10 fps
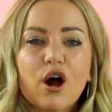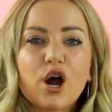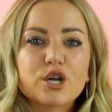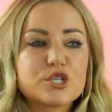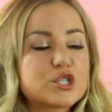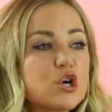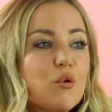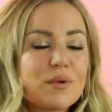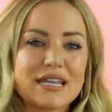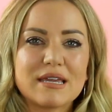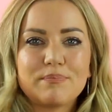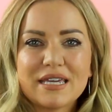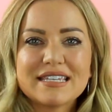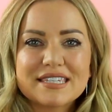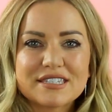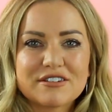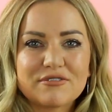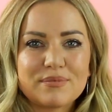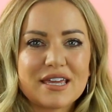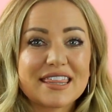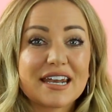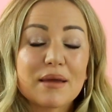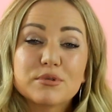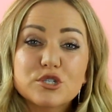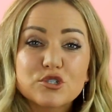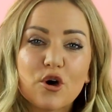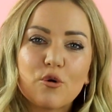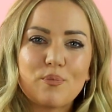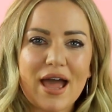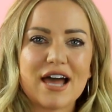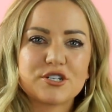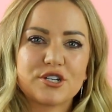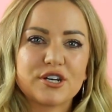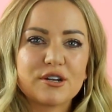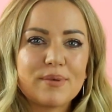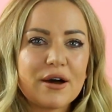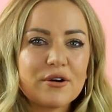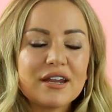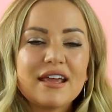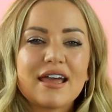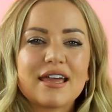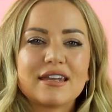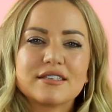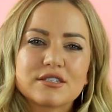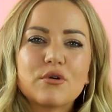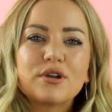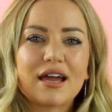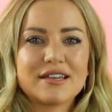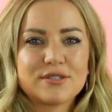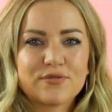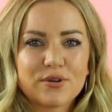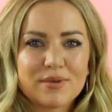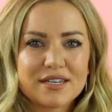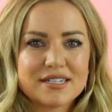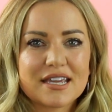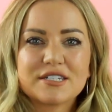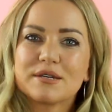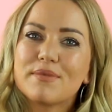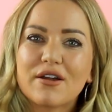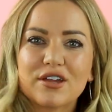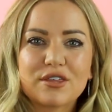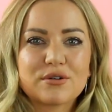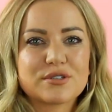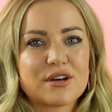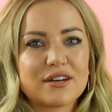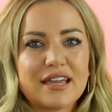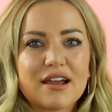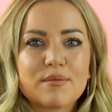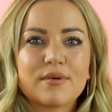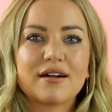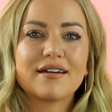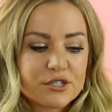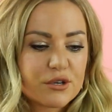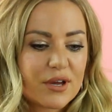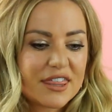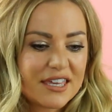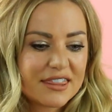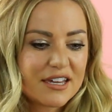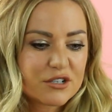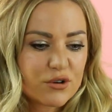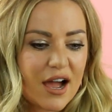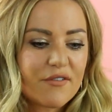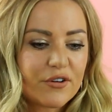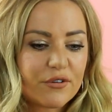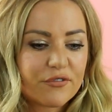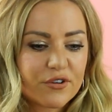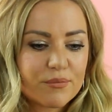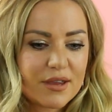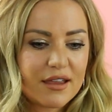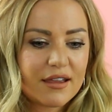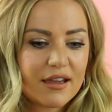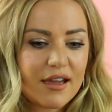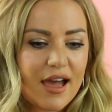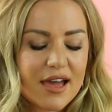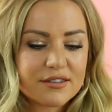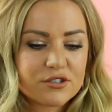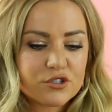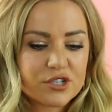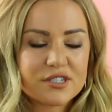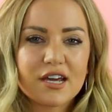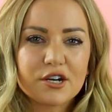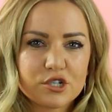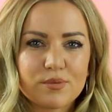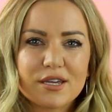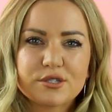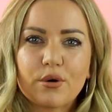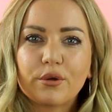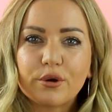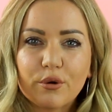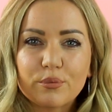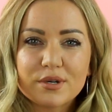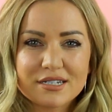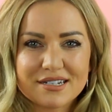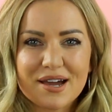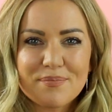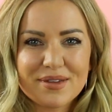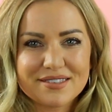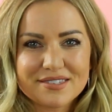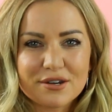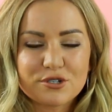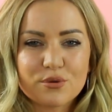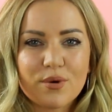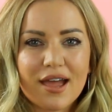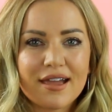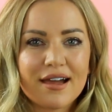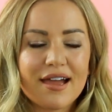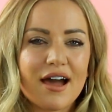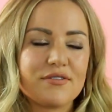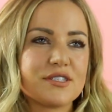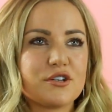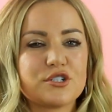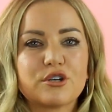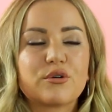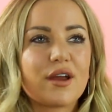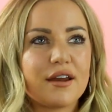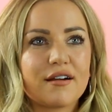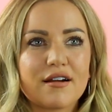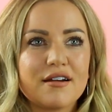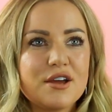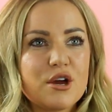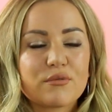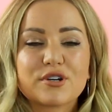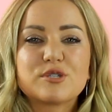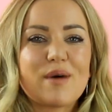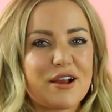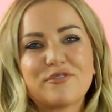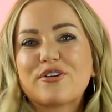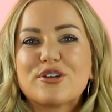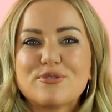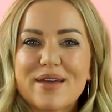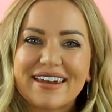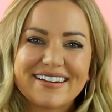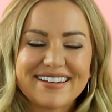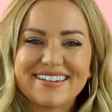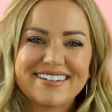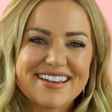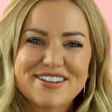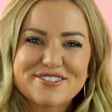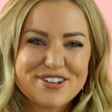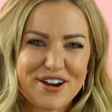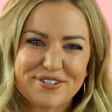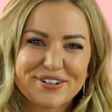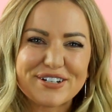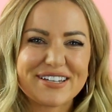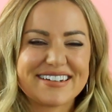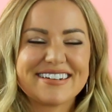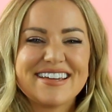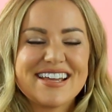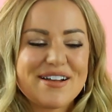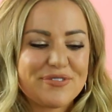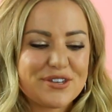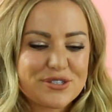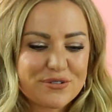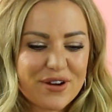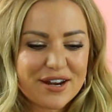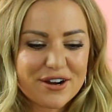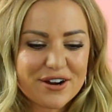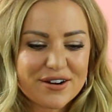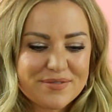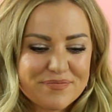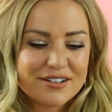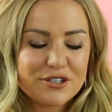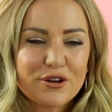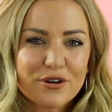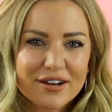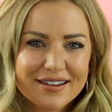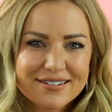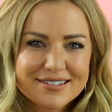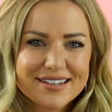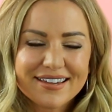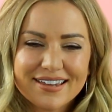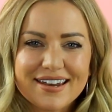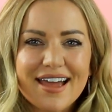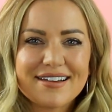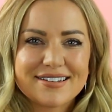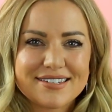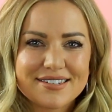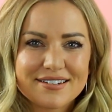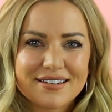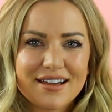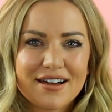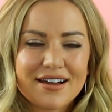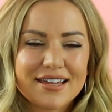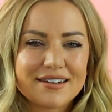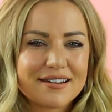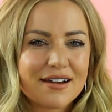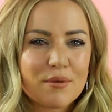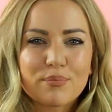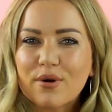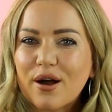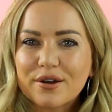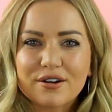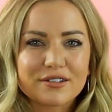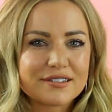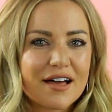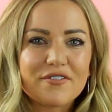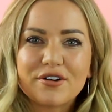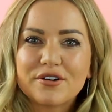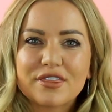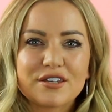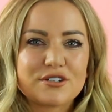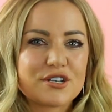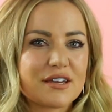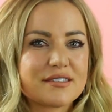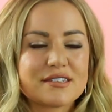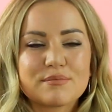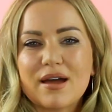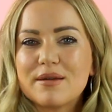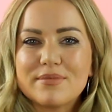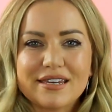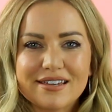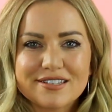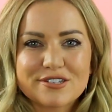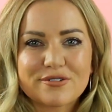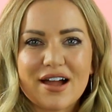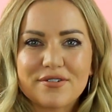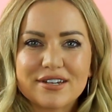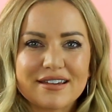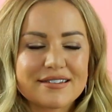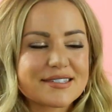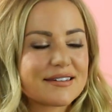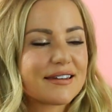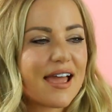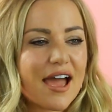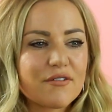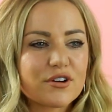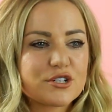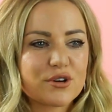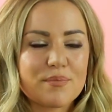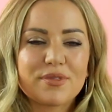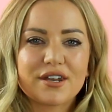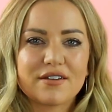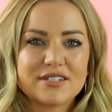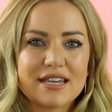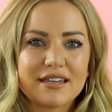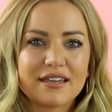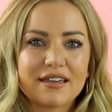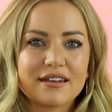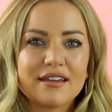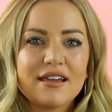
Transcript: are so many pieces of me that I'm so passionate about, and it's so nice for me to get to marry those on camera. So I think that travel for me has just touched my soul and opened it up in such a way. I have such a greater respect for humanity in general, and this greater yearning to connect on a broader level than just my immediate surroundings. And every trip that I've taken